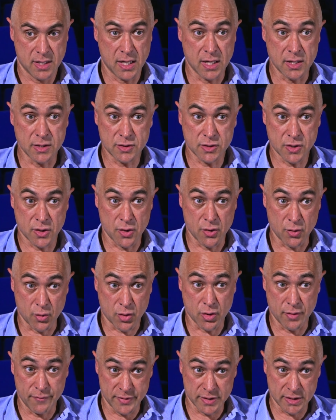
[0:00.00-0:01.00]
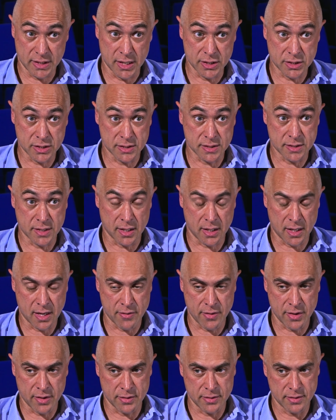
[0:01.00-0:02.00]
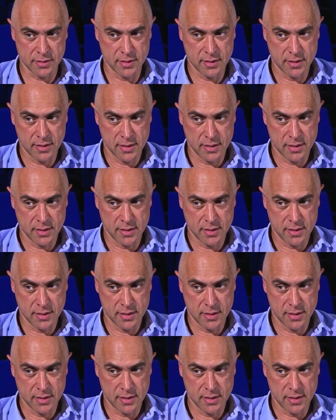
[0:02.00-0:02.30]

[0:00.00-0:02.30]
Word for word: internal conversations that are going on.